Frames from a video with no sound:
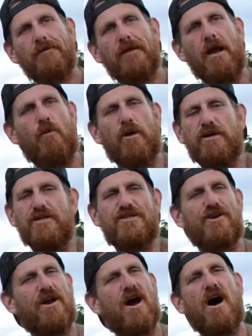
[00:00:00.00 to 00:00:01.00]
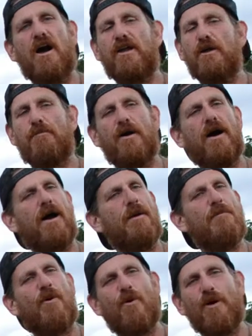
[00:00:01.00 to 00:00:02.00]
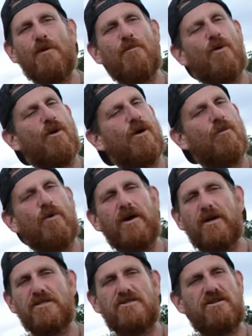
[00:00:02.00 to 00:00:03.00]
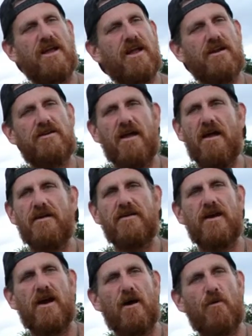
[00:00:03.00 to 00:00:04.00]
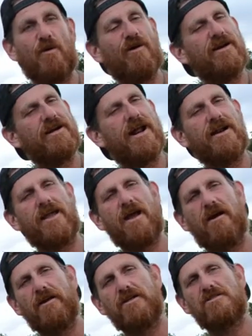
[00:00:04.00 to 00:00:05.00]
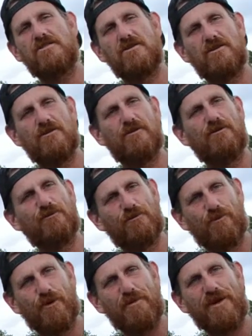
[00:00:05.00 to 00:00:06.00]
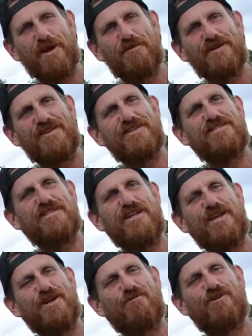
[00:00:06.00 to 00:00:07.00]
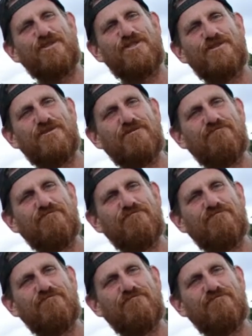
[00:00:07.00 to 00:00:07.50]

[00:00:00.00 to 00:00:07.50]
and we're just going to occupy more and more real estate. And uh, we're running out of county. so we'll be coming to the city here real soon.